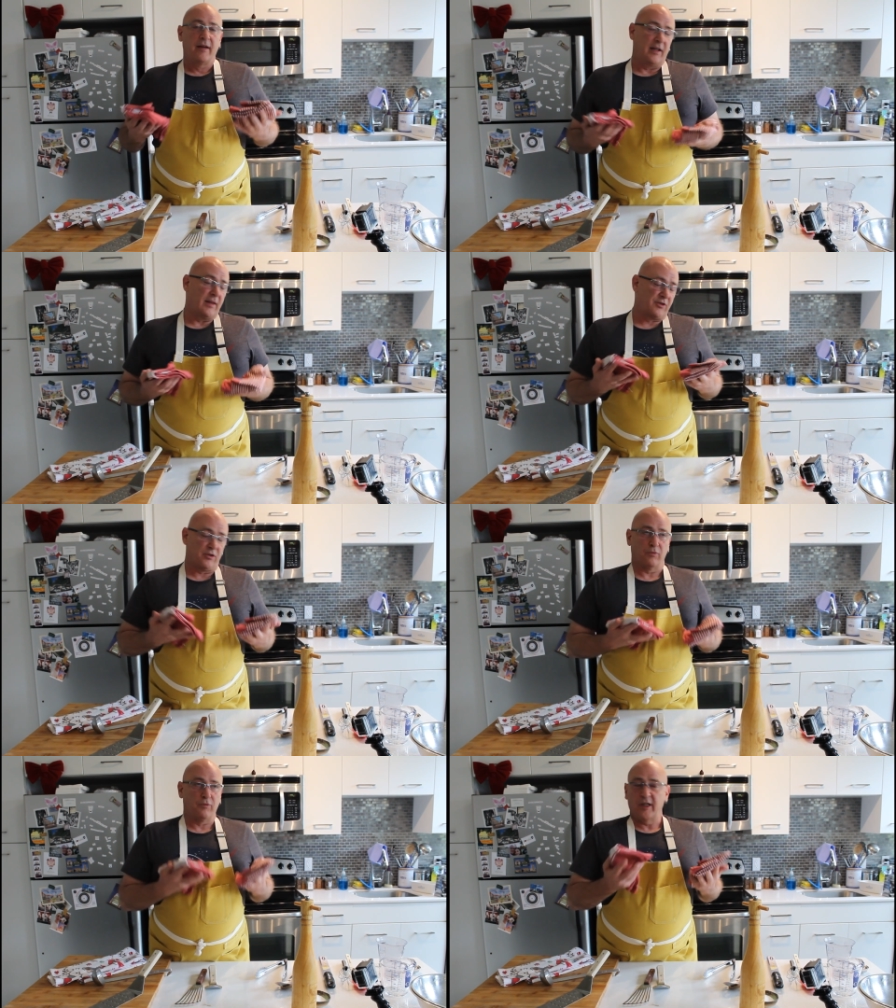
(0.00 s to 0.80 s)
Unless
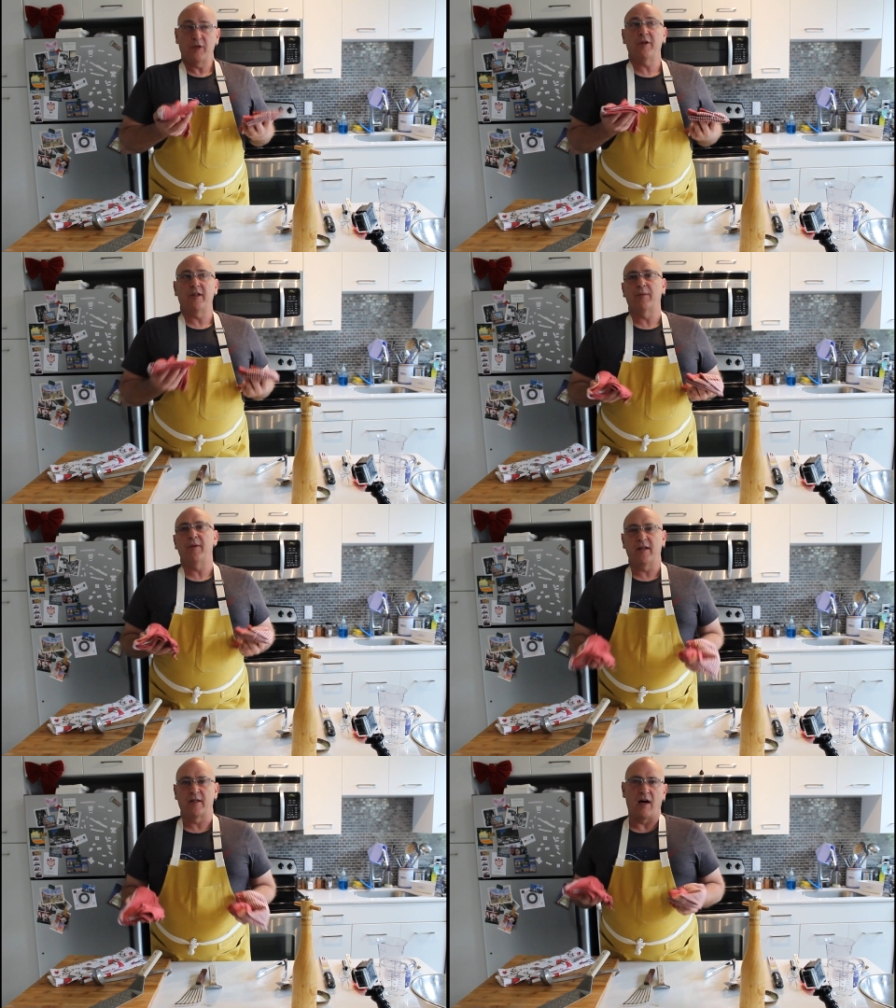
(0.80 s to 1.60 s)
you're really, really
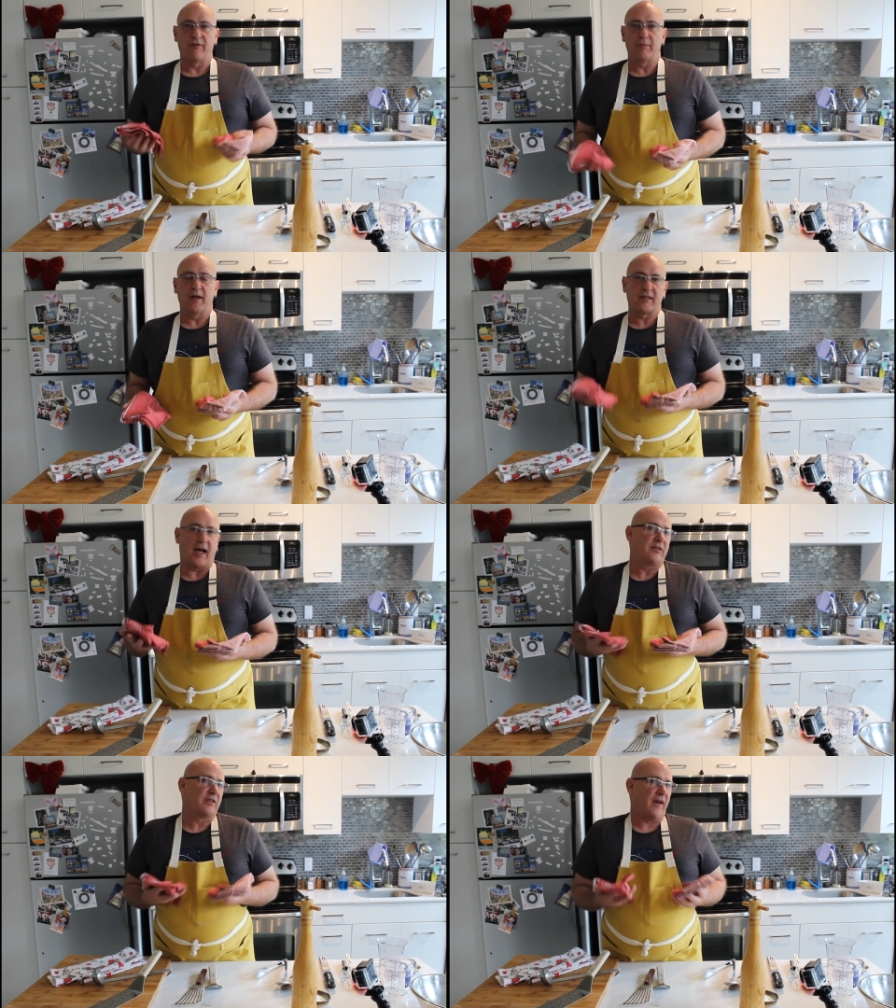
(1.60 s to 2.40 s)
committed to oven mitts,
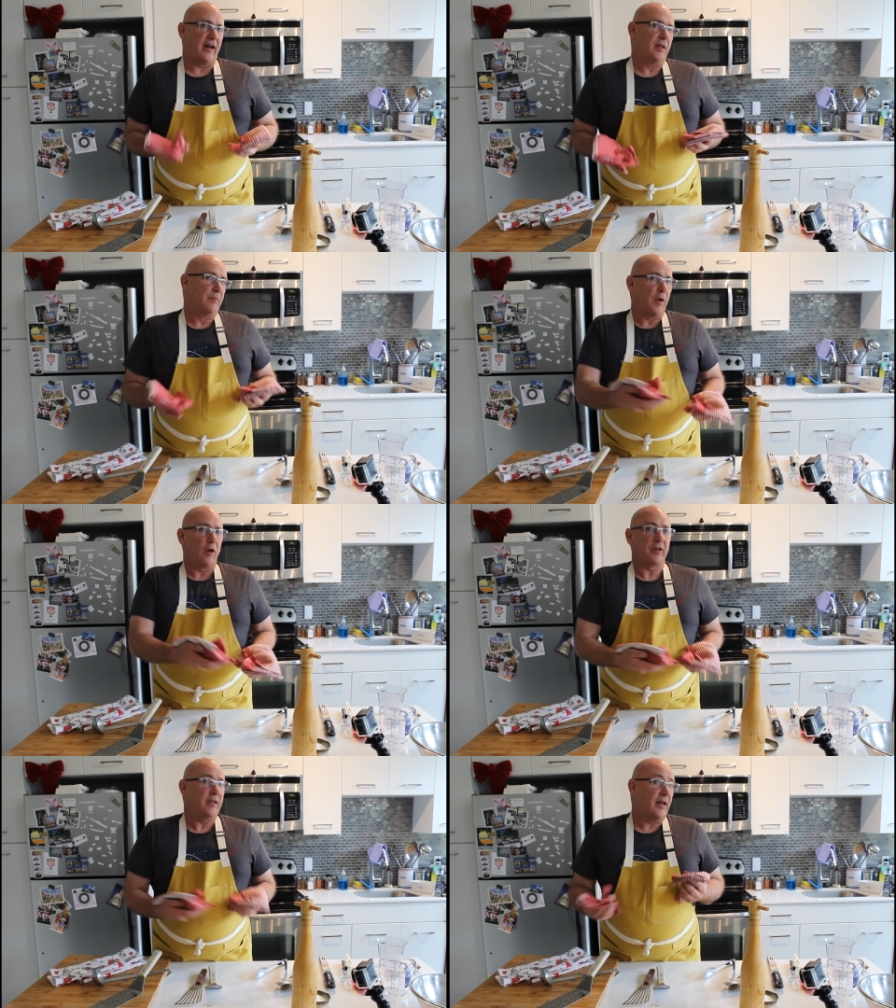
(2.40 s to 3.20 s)
I just find them
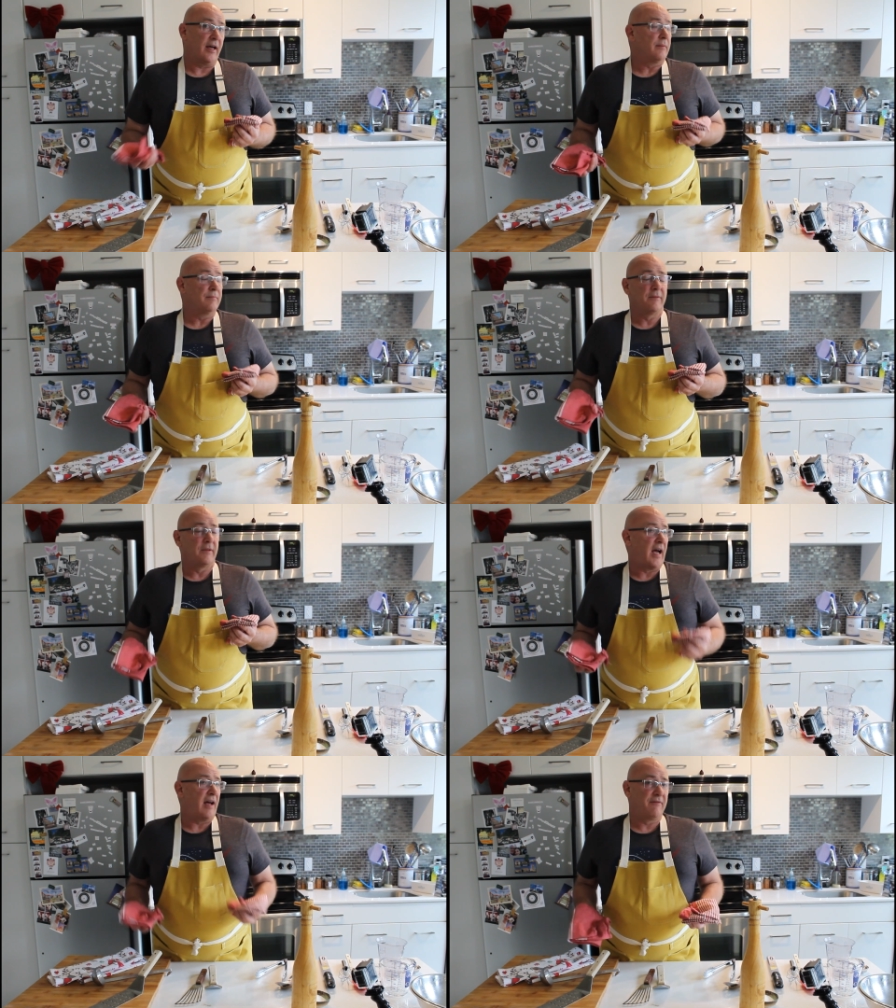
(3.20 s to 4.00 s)
bulky and
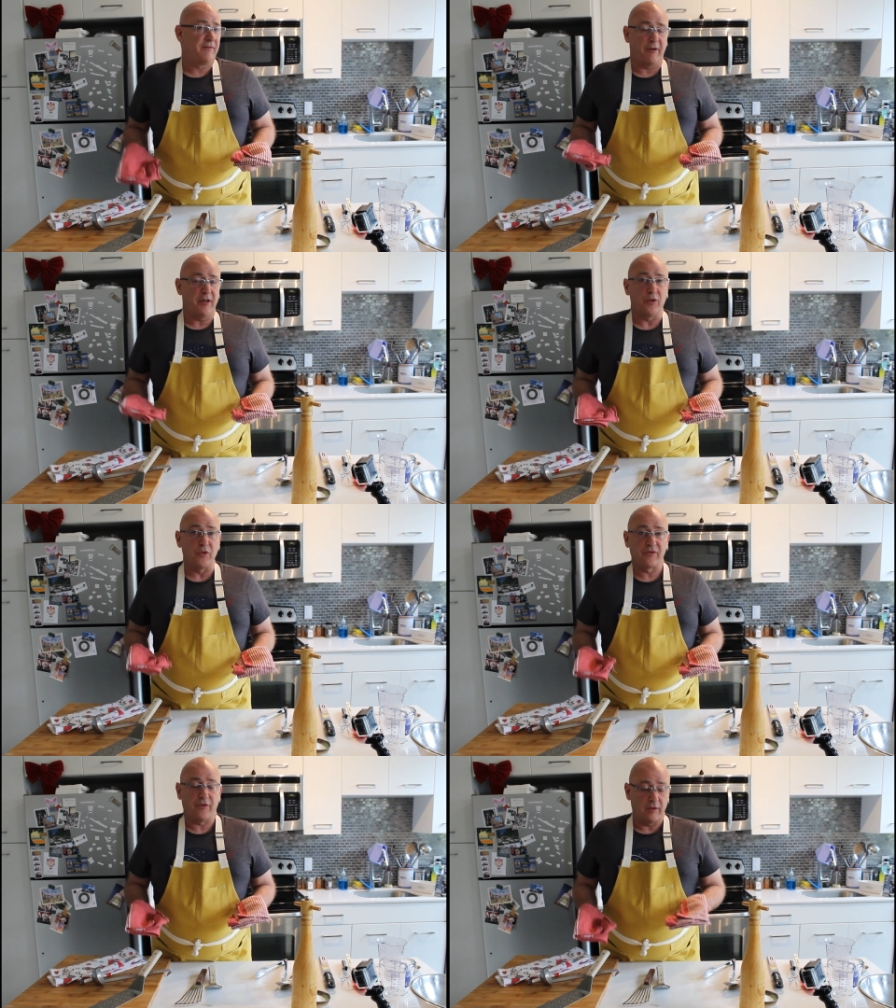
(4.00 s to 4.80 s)
not very
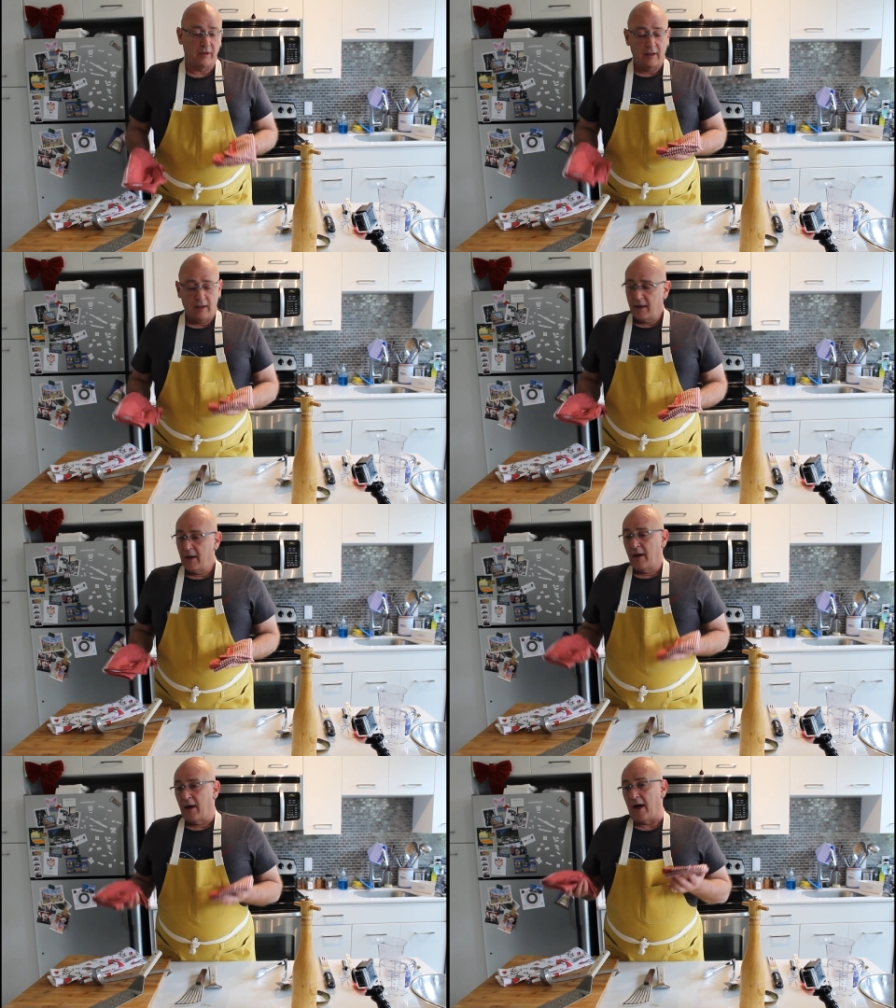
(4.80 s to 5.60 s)
useful.
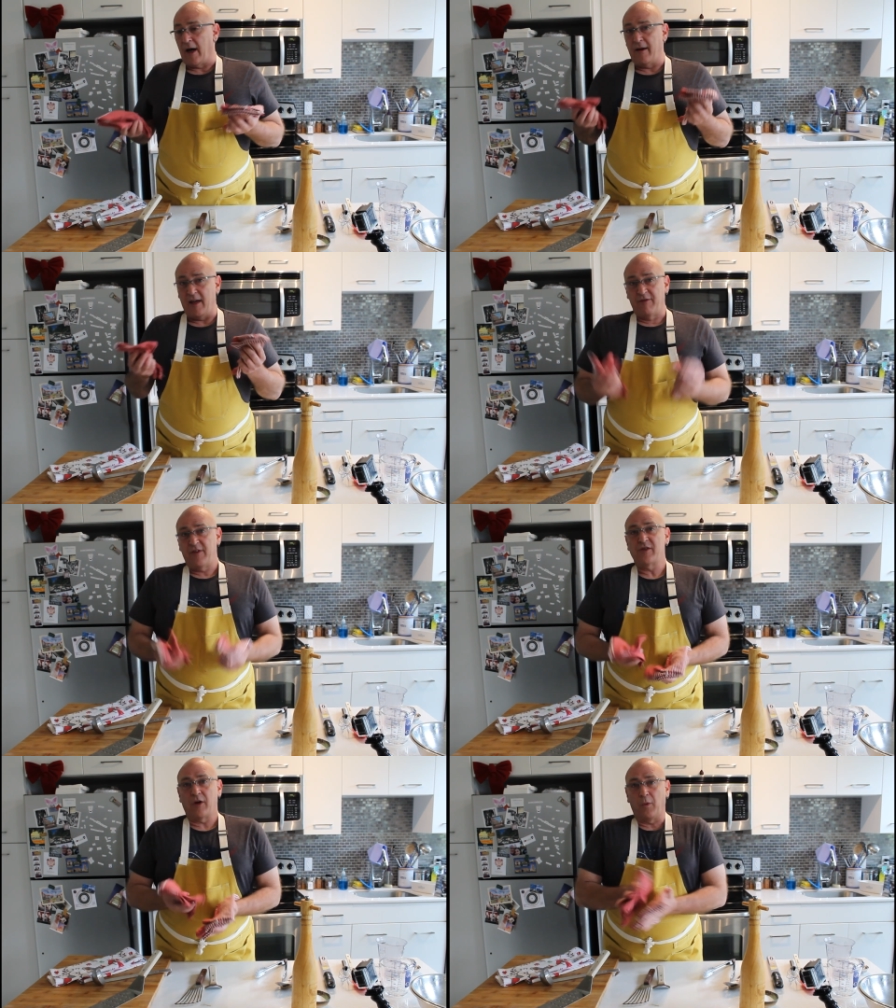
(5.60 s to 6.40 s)
Uh, if
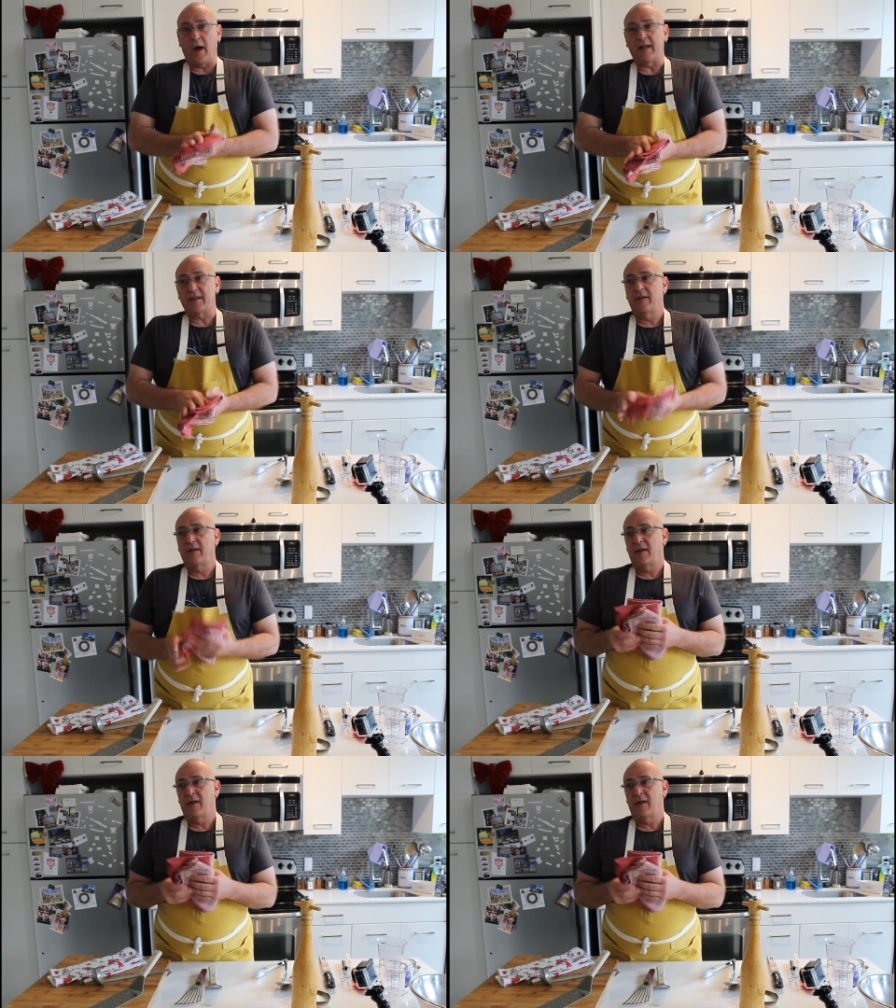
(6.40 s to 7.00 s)
these are wet,